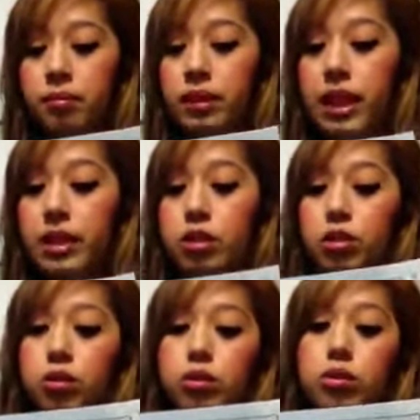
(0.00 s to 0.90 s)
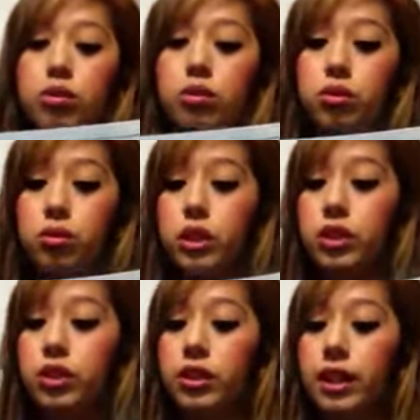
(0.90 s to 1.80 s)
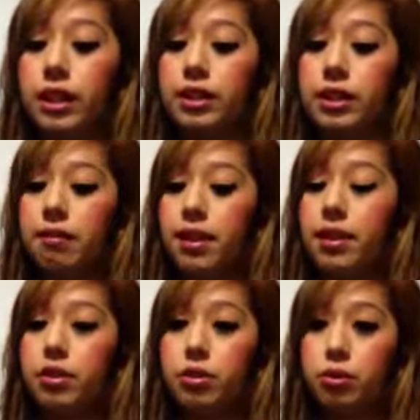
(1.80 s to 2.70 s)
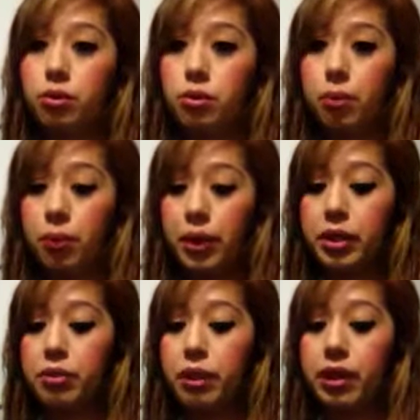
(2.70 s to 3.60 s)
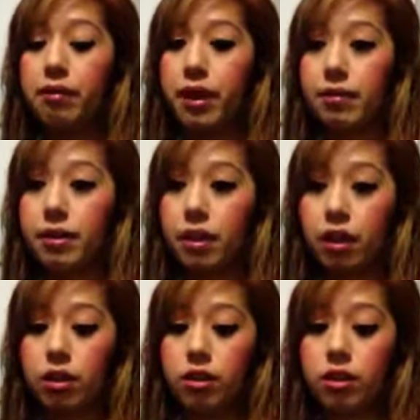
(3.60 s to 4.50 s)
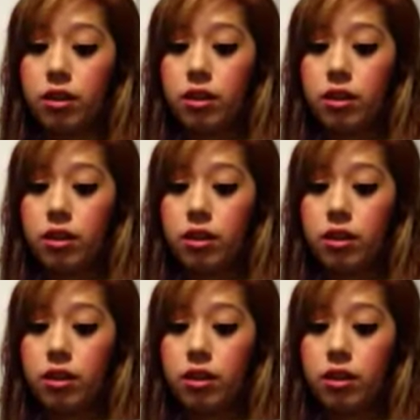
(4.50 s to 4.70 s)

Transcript: They sold $272.25